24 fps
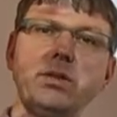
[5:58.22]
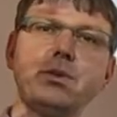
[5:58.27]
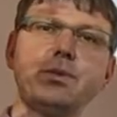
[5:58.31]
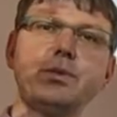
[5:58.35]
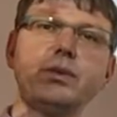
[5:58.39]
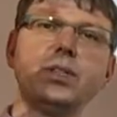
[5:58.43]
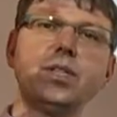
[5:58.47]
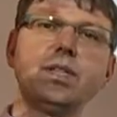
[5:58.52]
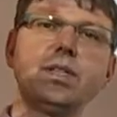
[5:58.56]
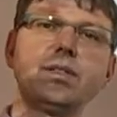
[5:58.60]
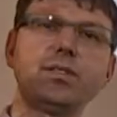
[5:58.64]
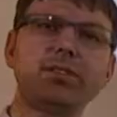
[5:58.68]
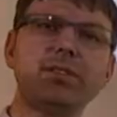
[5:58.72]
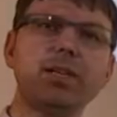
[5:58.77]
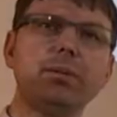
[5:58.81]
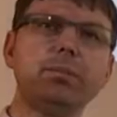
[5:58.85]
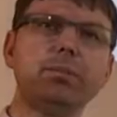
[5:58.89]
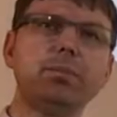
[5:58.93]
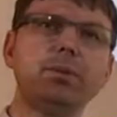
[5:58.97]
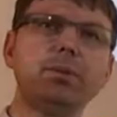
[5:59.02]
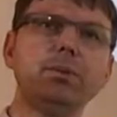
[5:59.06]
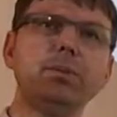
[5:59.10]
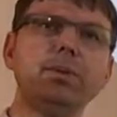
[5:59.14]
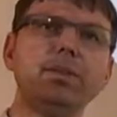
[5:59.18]
For
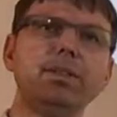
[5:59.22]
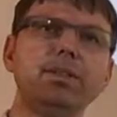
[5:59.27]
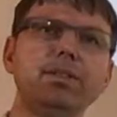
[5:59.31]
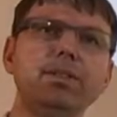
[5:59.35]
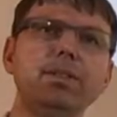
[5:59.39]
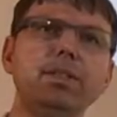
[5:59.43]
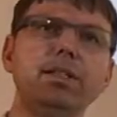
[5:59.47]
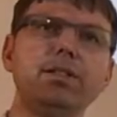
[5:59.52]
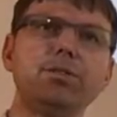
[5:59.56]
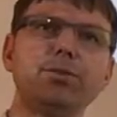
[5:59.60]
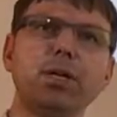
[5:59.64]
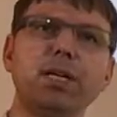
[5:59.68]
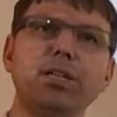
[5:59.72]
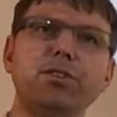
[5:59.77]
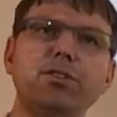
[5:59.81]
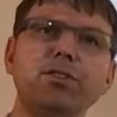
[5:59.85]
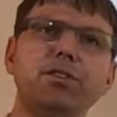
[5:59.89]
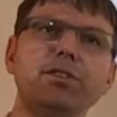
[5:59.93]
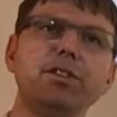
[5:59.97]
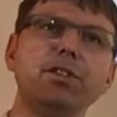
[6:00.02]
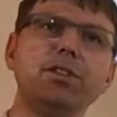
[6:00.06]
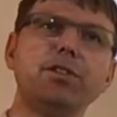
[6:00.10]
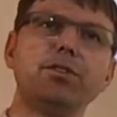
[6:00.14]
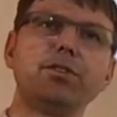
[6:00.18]
example, we see
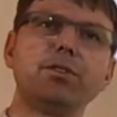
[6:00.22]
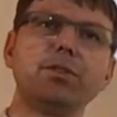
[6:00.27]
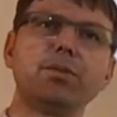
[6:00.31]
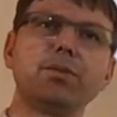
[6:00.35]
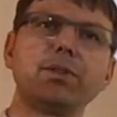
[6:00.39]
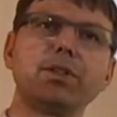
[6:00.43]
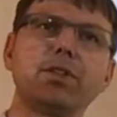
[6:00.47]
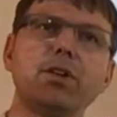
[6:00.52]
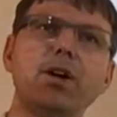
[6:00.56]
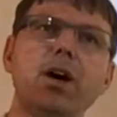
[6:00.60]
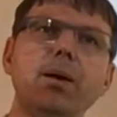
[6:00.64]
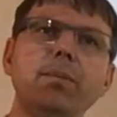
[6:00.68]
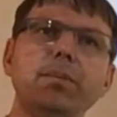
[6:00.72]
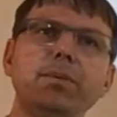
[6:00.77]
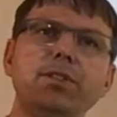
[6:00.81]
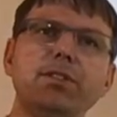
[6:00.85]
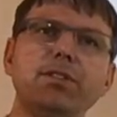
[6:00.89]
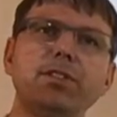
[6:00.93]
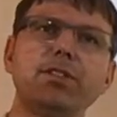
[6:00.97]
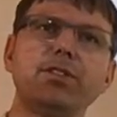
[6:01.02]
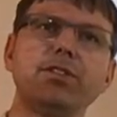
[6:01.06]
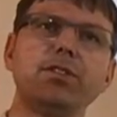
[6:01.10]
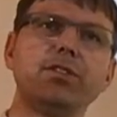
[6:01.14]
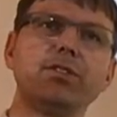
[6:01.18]
tragedies of the commons,
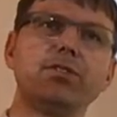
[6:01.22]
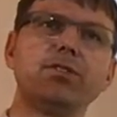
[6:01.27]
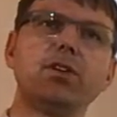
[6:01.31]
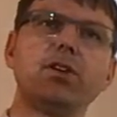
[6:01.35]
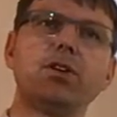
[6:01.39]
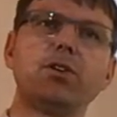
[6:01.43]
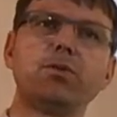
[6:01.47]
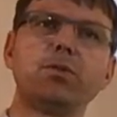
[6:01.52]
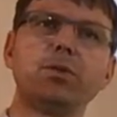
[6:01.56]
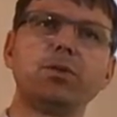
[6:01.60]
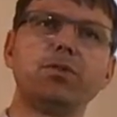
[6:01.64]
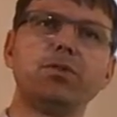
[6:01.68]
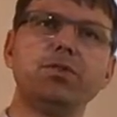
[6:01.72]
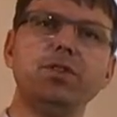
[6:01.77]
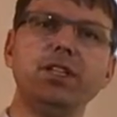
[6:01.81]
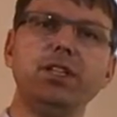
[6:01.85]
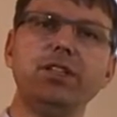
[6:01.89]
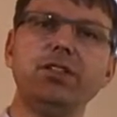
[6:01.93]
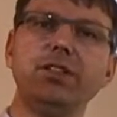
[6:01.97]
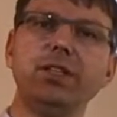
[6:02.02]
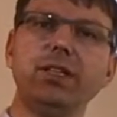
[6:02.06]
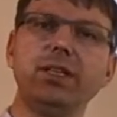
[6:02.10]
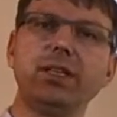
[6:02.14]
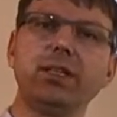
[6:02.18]
such as
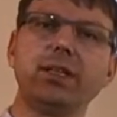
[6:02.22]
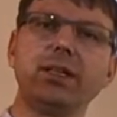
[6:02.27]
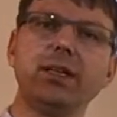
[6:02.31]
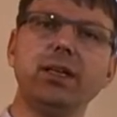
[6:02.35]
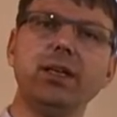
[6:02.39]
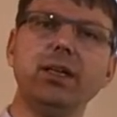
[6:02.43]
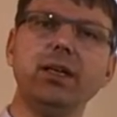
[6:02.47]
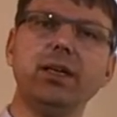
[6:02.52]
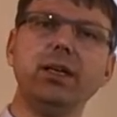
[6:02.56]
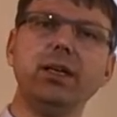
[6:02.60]
overfishing